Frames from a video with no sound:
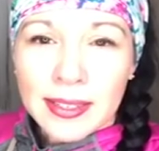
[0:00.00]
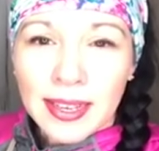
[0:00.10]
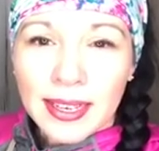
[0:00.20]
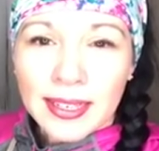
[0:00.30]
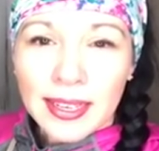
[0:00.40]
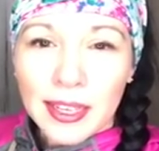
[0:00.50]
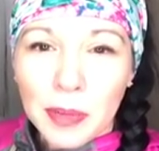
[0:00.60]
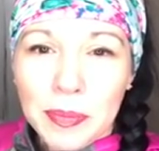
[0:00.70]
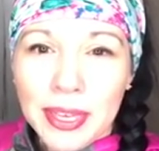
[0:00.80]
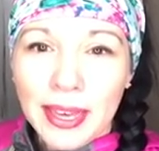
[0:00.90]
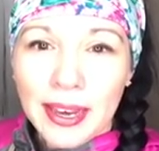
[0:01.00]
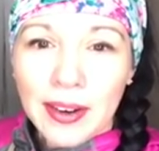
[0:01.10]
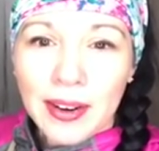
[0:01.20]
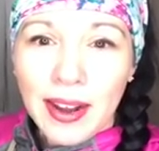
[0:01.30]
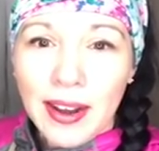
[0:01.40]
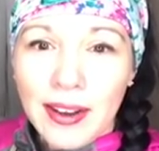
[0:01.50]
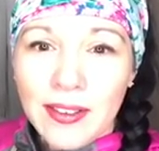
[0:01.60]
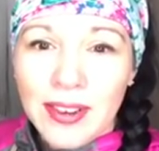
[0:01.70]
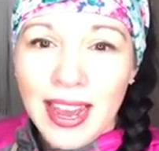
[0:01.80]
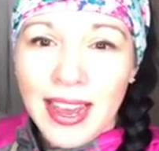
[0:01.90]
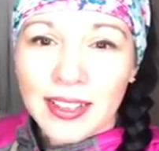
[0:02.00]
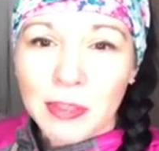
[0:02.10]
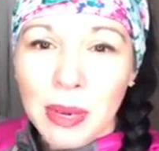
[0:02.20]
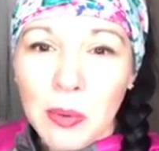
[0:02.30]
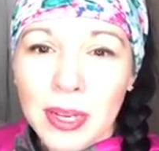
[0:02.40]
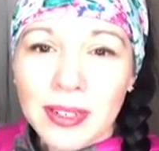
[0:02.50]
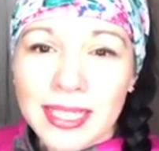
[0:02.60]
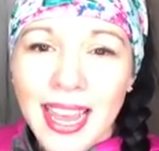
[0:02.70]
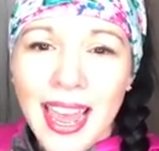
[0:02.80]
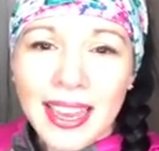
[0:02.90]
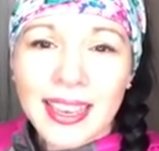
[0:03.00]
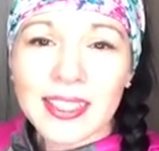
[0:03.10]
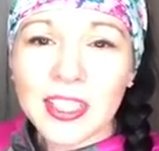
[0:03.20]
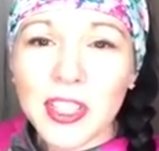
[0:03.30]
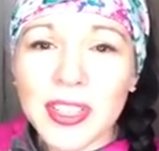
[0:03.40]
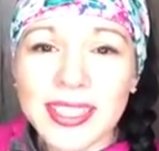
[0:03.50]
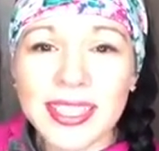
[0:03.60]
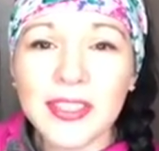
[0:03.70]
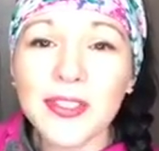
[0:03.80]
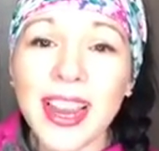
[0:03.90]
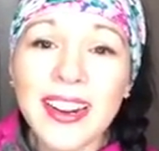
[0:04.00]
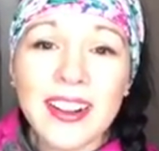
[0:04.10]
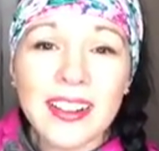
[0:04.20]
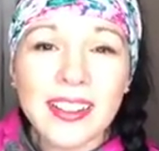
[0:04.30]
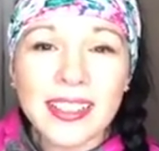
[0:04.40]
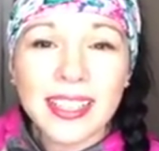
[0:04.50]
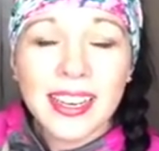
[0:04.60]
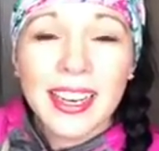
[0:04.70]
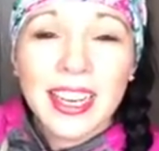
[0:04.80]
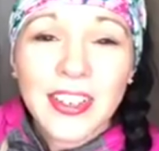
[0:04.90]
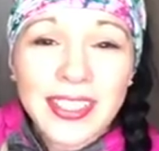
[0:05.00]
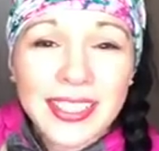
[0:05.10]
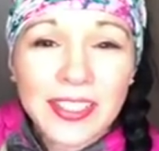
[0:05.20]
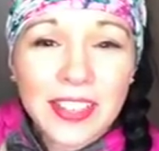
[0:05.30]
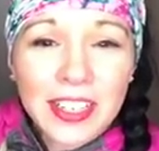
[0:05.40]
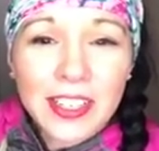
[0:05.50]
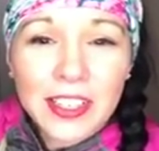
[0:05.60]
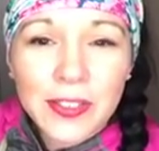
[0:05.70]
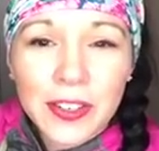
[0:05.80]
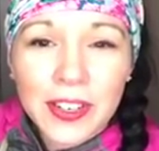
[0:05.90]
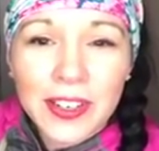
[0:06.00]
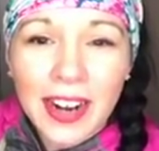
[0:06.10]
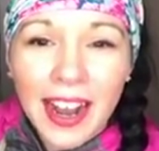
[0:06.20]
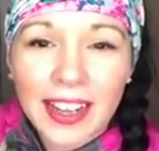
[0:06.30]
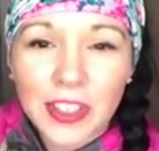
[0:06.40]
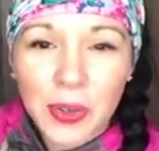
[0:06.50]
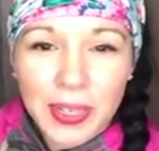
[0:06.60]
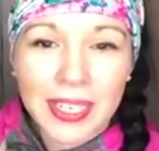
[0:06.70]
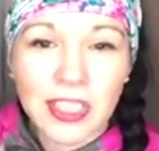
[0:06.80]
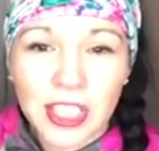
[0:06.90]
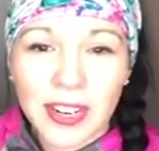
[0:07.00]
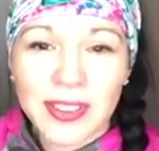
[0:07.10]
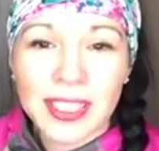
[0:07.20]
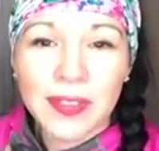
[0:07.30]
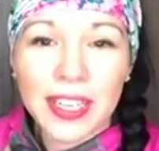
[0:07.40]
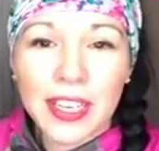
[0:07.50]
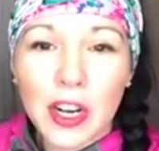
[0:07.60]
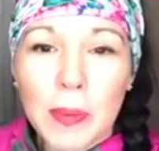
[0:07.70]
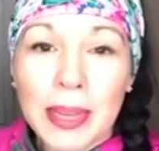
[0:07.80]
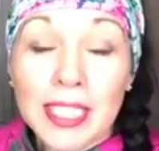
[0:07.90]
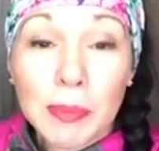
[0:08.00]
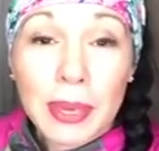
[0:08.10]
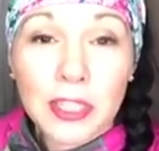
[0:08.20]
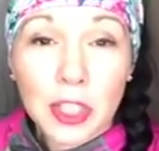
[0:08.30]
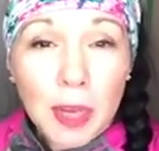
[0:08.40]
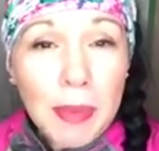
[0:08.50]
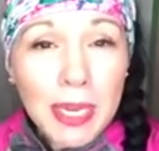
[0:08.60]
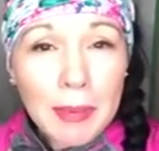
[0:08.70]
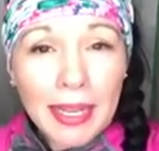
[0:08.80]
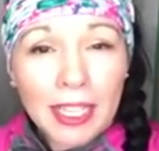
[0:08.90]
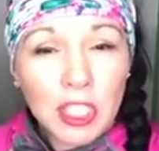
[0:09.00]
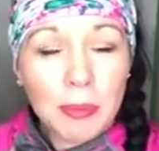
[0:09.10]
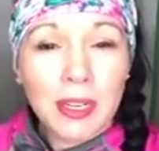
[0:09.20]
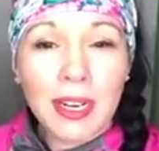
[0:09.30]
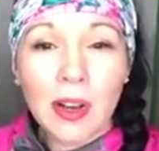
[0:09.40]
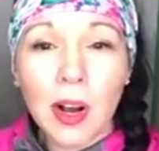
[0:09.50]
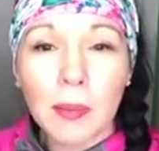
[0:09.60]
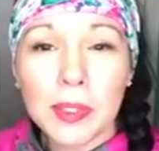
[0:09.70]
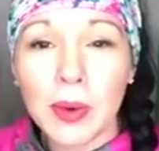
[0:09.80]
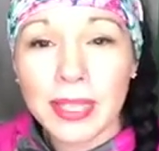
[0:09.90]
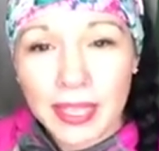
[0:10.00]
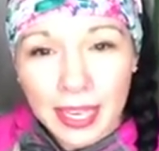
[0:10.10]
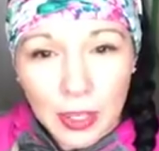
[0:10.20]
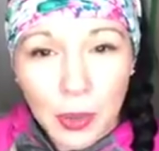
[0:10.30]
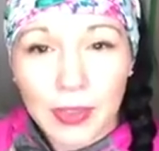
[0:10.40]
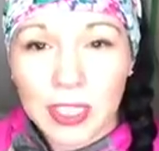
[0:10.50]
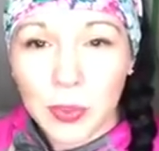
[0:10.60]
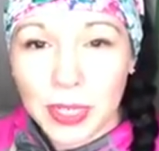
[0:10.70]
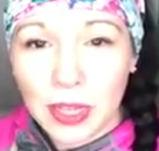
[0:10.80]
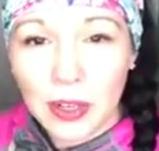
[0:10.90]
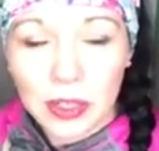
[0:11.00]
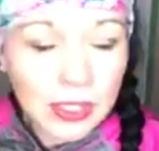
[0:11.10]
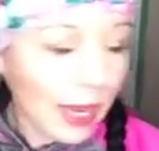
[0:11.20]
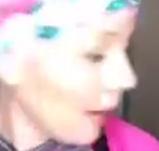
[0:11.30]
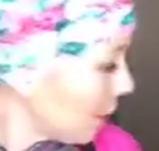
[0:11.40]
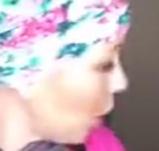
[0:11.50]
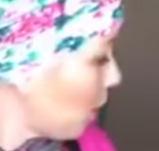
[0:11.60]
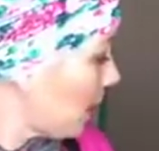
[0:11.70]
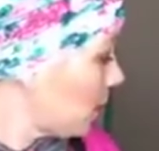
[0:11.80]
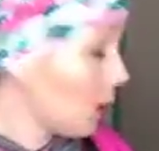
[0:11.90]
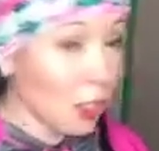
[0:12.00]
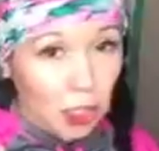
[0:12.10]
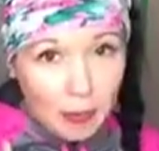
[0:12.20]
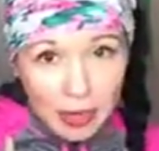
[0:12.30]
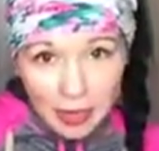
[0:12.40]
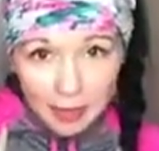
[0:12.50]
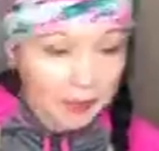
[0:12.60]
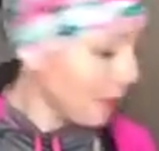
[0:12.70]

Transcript: so I can help you out. All right, so my winner today is Christy Reynolds. Christy Reynolds for uh, joining and sharing this video. Message me at junkmonkeypan at gmail.com so I can get you over that $20 um, coupon so you can shop online